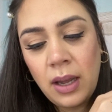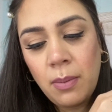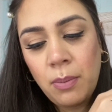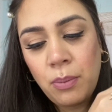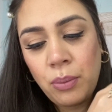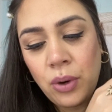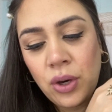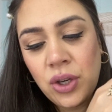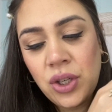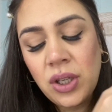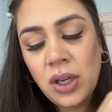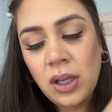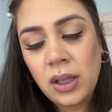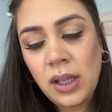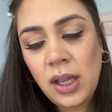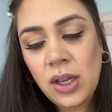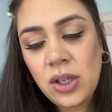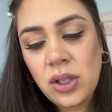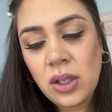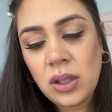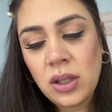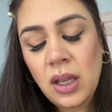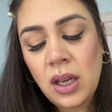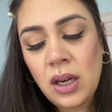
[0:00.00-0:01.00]
brush
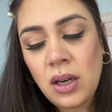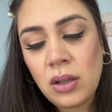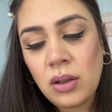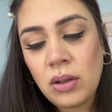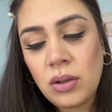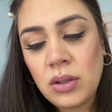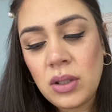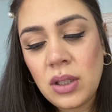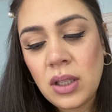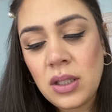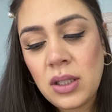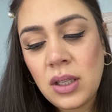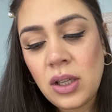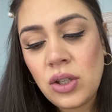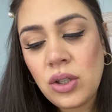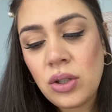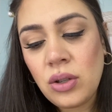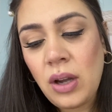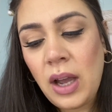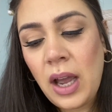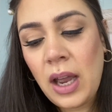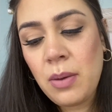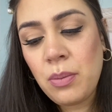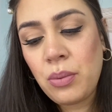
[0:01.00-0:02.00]
collection that includes
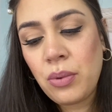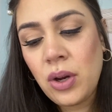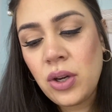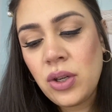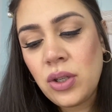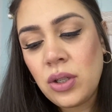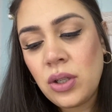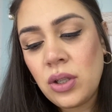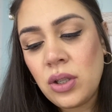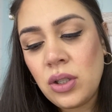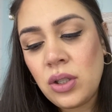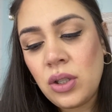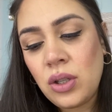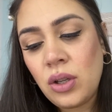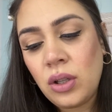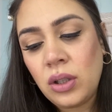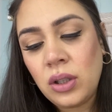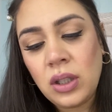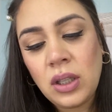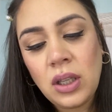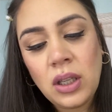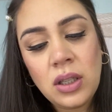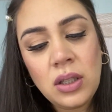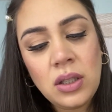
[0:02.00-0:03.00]
essential eye brushes you'll
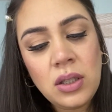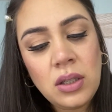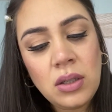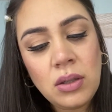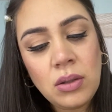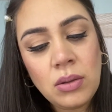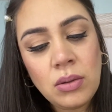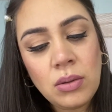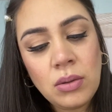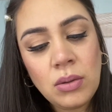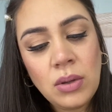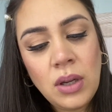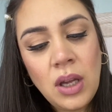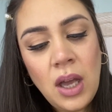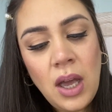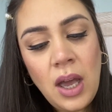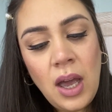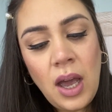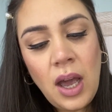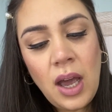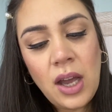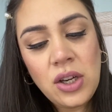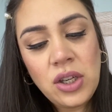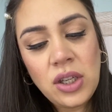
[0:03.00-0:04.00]
need to
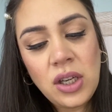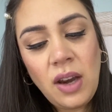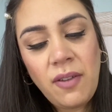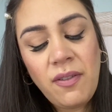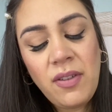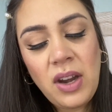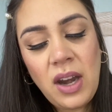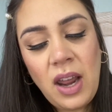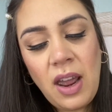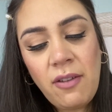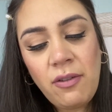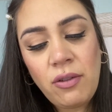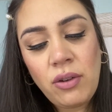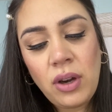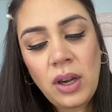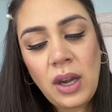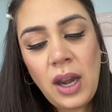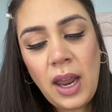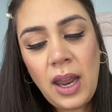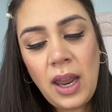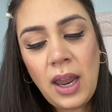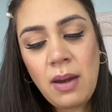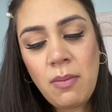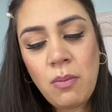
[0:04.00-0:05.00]
achieve an
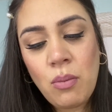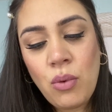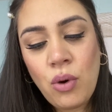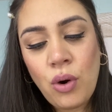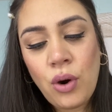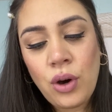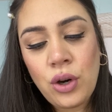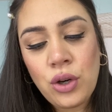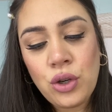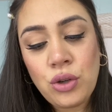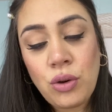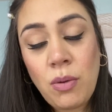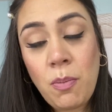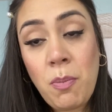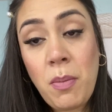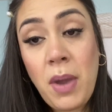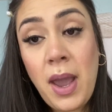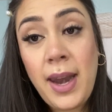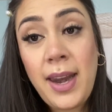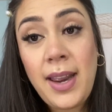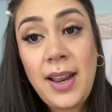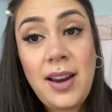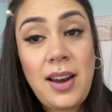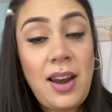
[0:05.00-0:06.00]
everyday and more
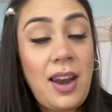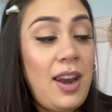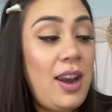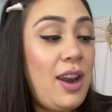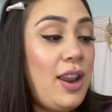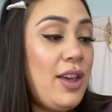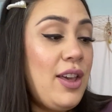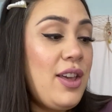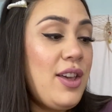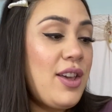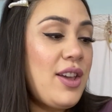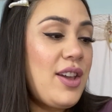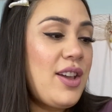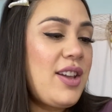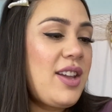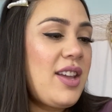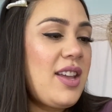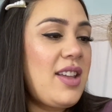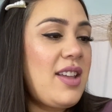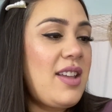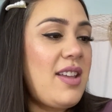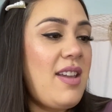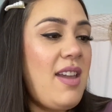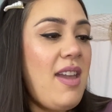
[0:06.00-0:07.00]
dramatic look.
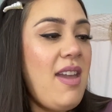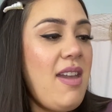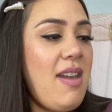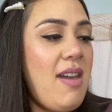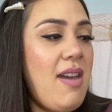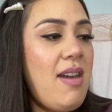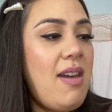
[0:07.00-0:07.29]
Yeah.